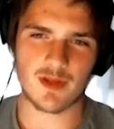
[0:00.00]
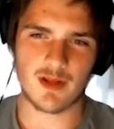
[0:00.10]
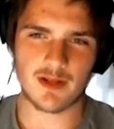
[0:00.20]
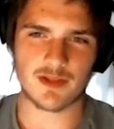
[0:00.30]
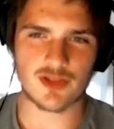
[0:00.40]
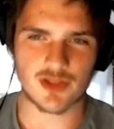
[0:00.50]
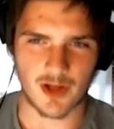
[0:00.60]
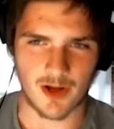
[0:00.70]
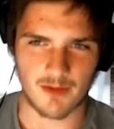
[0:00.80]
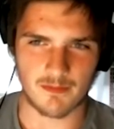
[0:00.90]
I'd like to
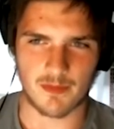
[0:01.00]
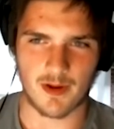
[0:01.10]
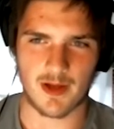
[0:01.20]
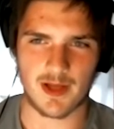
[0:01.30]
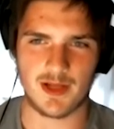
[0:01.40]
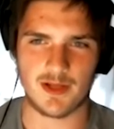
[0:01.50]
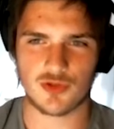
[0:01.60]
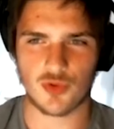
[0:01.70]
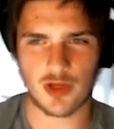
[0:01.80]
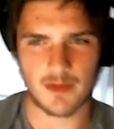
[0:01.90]
start by
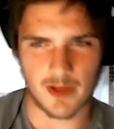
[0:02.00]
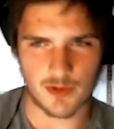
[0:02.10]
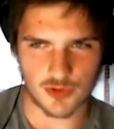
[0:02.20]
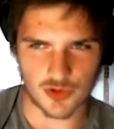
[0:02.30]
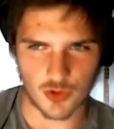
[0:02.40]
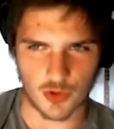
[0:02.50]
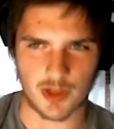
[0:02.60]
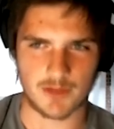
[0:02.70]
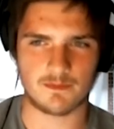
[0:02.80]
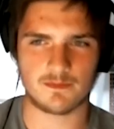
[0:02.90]
talking about your
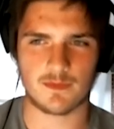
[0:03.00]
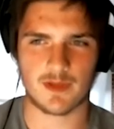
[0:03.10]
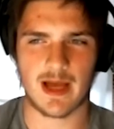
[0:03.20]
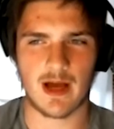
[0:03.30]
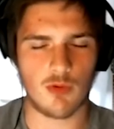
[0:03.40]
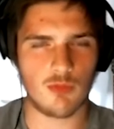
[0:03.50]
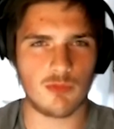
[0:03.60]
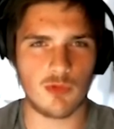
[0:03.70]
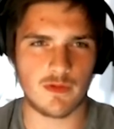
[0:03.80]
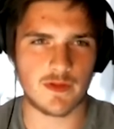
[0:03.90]
story, how
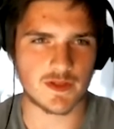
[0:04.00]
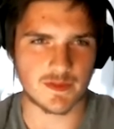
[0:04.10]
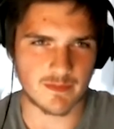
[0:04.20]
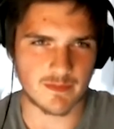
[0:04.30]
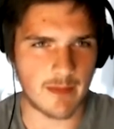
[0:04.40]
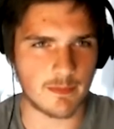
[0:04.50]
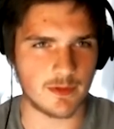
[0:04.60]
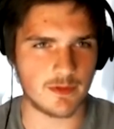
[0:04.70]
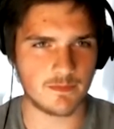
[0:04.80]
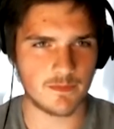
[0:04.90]
all of this
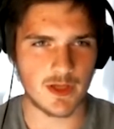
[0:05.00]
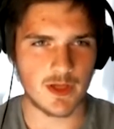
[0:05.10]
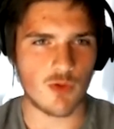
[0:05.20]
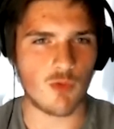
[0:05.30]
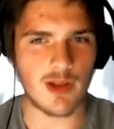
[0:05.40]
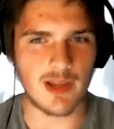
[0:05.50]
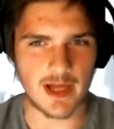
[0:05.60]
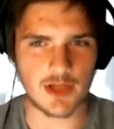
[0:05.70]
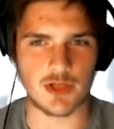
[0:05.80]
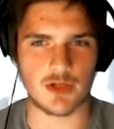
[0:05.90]
happened, what
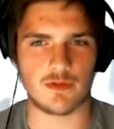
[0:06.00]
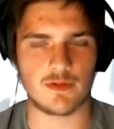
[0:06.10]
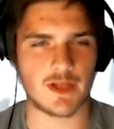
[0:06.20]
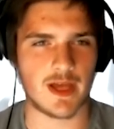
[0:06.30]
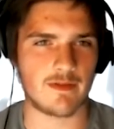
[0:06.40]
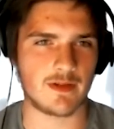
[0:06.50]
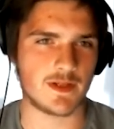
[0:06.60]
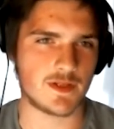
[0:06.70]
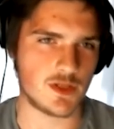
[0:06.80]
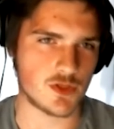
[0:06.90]
led you to having
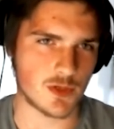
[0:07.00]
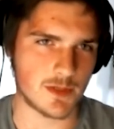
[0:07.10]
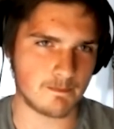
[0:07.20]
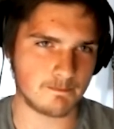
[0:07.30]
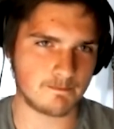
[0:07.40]
this injury.